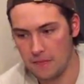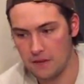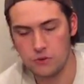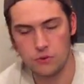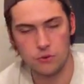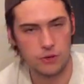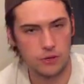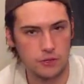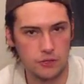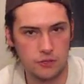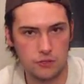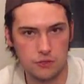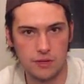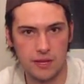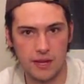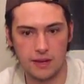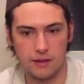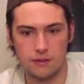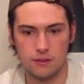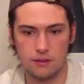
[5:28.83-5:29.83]
in order to do
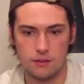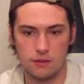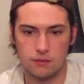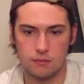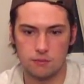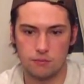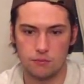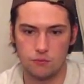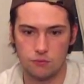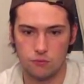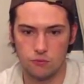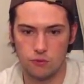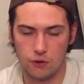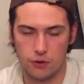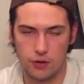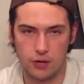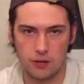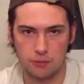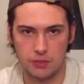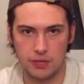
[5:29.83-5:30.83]
that,
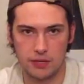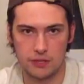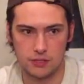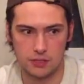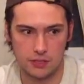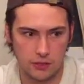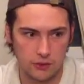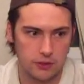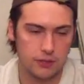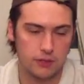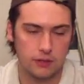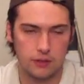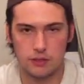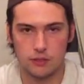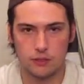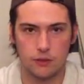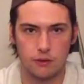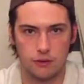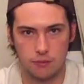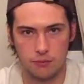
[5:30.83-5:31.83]
Roadhog players are going to
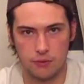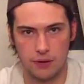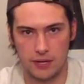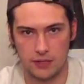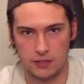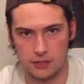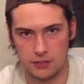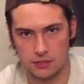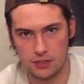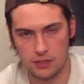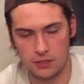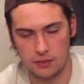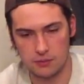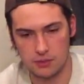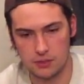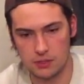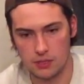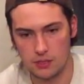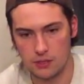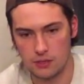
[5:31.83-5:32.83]
need to go into practice
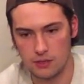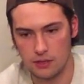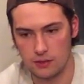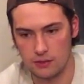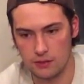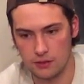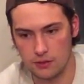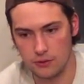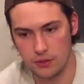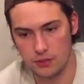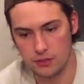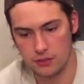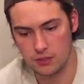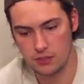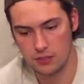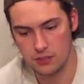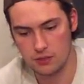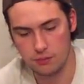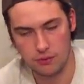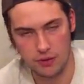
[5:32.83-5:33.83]
games, and they're going
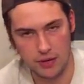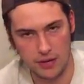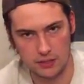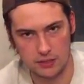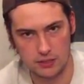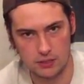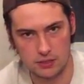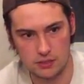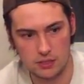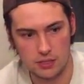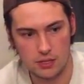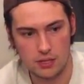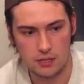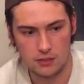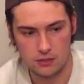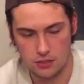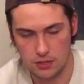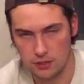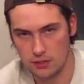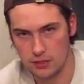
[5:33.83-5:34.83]
to need to practice
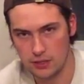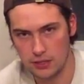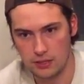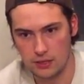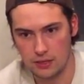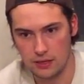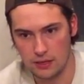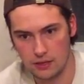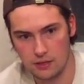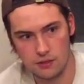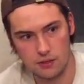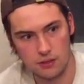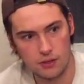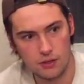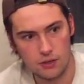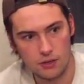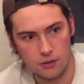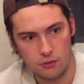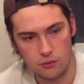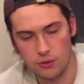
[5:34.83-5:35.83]
juggling and
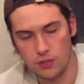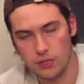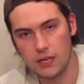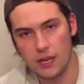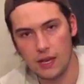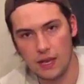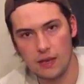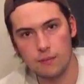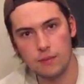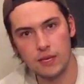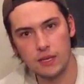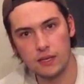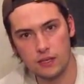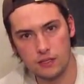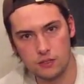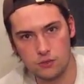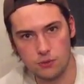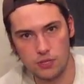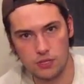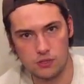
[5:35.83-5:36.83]
really
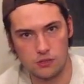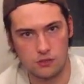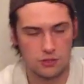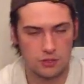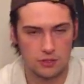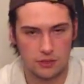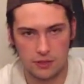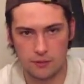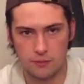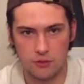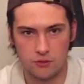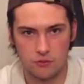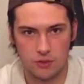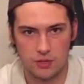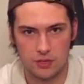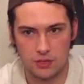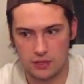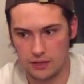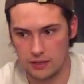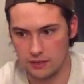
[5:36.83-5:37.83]
aiming, as well as using their
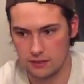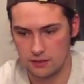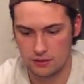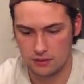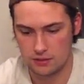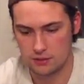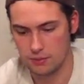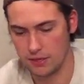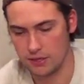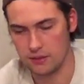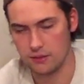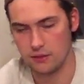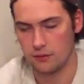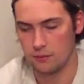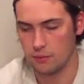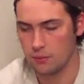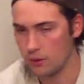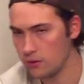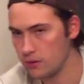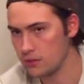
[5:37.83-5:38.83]
movement and expecting
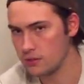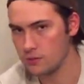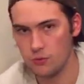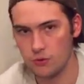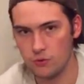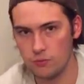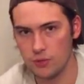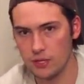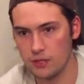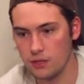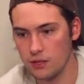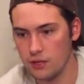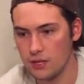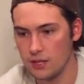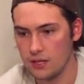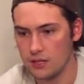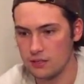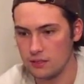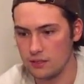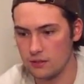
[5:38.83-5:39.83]
their opponent's movement
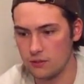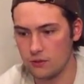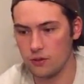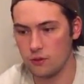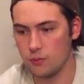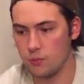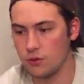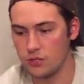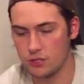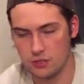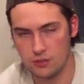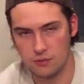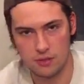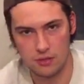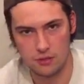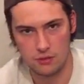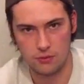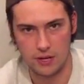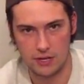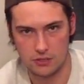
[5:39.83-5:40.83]
in order to push them
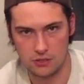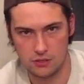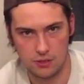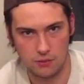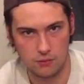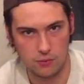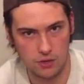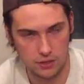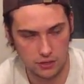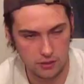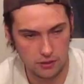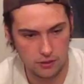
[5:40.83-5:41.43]
in the direction they want